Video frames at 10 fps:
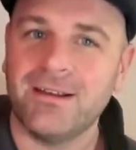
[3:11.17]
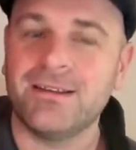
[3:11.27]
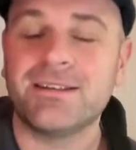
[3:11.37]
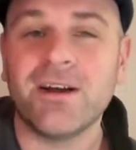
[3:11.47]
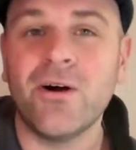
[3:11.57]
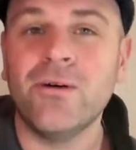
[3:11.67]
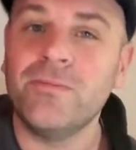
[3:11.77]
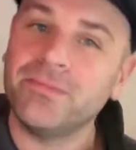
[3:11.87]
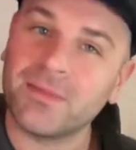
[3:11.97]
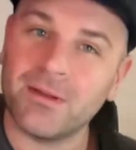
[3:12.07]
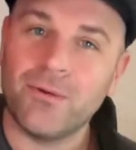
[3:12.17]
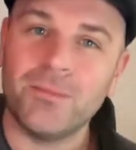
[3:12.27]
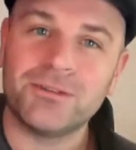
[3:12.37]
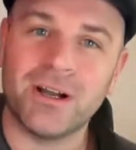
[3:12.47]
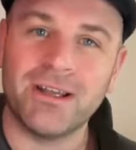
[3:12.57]
So what
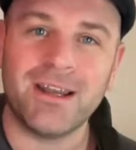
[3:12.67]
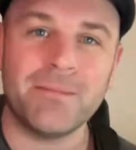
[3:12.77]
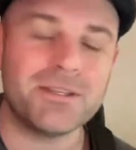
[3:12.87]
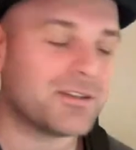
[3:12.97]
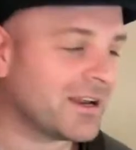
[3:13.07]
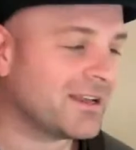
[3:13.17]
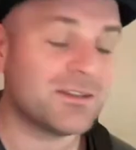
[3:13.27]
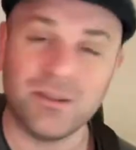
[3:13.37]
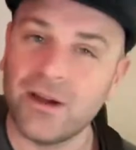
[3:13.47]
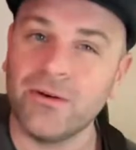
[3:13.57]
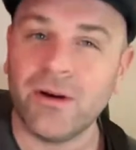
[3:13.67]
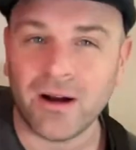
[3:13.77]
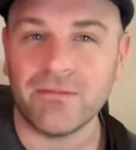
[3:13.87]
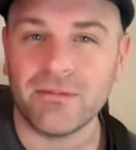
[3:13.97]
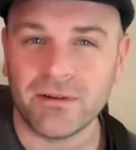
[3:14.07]
I'm trying to demonstrate is, although
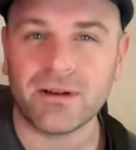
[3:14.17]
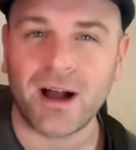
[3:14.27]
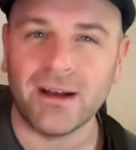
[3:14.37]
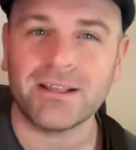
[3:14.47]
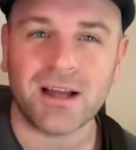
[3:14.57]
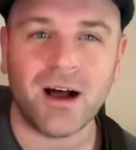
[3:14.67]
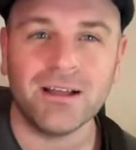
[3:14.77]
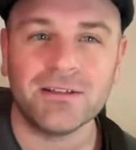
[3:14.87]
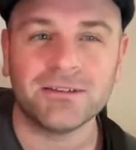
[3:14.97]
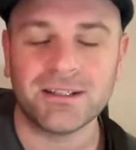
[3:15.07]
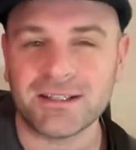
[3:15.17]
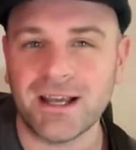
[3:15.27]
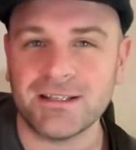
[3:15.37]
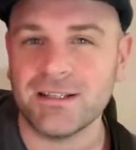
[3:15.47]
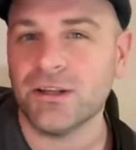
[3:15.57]
I've kind of titled this
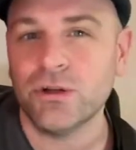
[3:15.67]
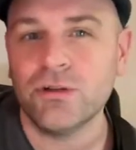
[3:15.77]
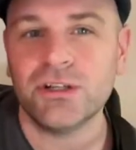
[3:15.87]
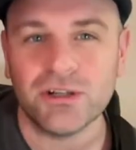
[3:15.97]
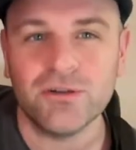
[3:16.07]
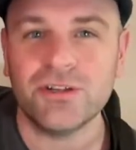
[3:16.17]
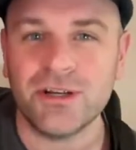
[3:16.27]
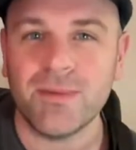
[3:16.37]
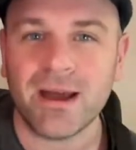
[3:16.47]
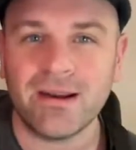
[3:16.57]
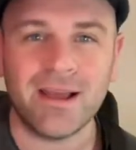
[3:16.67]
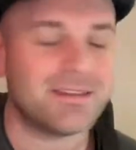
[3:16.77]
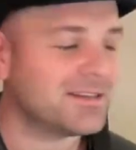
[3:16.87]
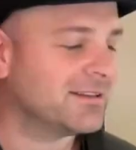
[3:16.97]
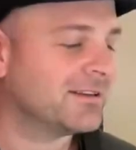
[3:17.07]
lesson the Hoochie Coochie Man
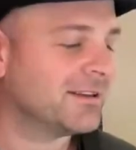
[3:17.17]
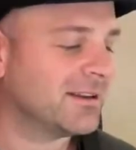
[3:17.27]
lesson,